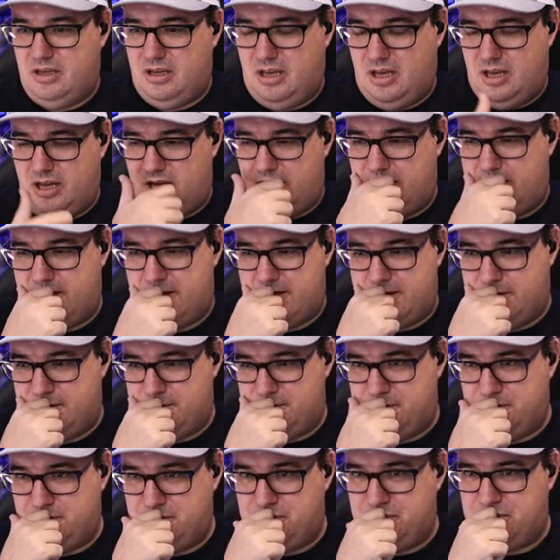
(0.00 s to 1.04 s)

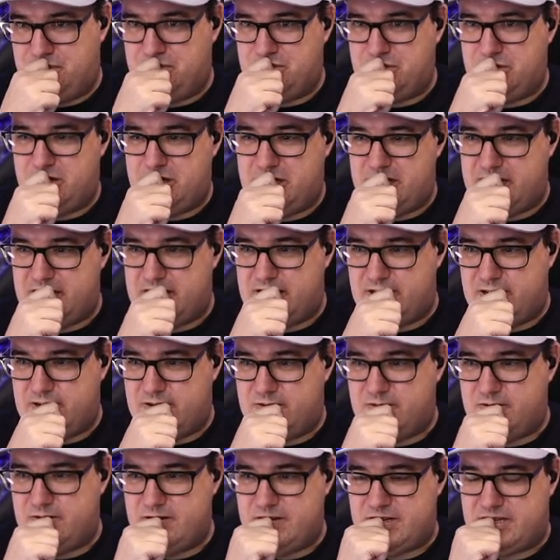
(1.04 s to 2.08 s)
So
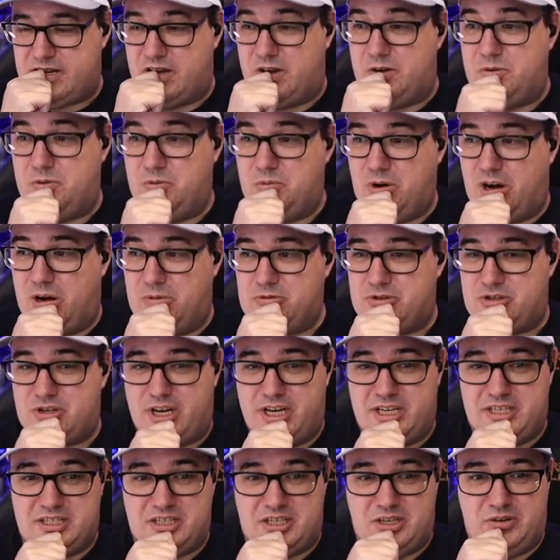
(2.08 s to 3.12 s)
what I'm
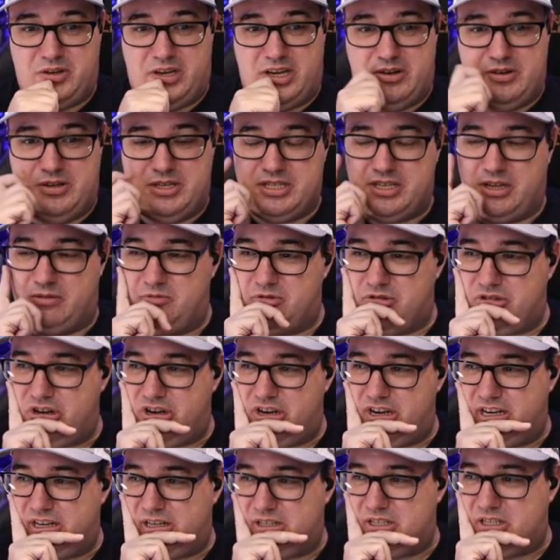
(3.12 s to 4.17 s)
trying to do here is I'm
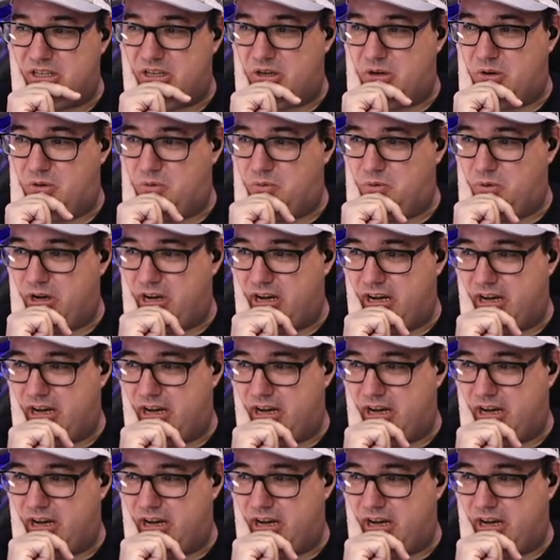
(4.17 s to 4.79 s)
trying to